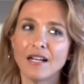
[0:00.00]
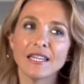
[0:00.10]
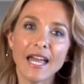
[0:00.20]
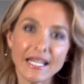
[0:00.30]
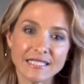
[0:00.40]

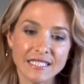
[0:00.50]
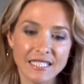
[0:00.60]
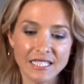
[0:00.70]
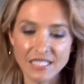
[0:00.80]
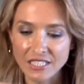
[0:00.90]

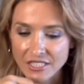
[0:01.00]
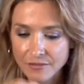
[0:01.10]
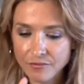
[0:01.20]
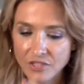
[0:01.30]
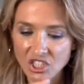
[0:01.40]
Lexi.
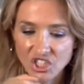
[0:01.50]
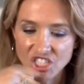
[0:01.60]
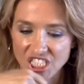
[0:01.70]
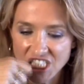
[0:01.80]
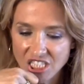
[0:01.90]

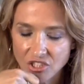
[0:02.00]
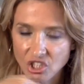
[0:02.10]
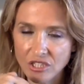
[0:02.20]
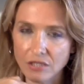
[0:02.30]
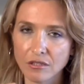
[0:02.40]

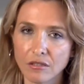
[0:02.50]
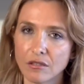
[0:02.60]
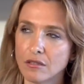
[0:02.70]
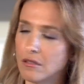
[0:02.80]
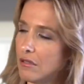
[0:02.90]

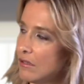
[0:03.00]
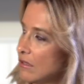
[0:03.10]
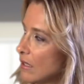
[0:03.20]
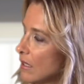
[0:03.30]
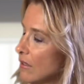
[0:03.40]

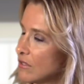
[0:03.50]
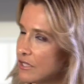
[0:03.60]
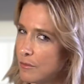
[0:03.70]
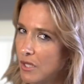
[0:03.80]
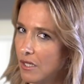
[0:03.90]
He looks
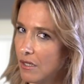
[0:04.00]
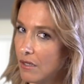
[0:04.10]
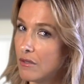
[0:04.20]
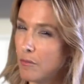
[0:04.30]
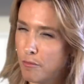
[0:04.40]
at me,
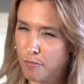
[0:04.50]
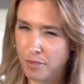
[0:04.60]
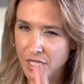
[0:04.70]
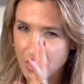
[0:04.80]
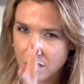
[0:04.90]

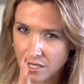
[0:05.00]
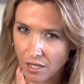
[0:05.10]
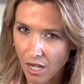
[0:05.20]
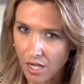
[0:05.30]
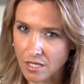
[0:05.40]

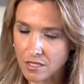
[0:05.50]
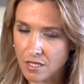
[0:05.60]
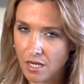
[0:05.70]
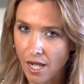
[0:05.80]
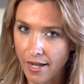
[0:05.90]
piercing eyes.
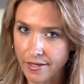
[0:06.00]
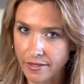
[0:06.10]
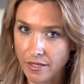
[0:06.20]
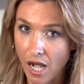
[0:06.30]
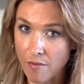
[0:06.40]

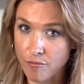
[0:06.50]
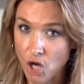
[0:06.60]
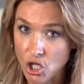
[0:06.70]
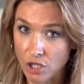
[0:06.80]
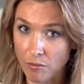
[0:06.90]
Honey, I'm
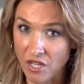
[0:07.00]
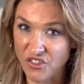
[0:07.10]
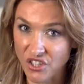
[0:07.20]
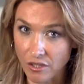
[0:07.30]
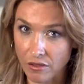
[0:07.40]
brushing my
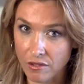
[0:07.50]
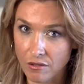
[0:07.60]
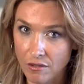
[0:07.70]
teeth.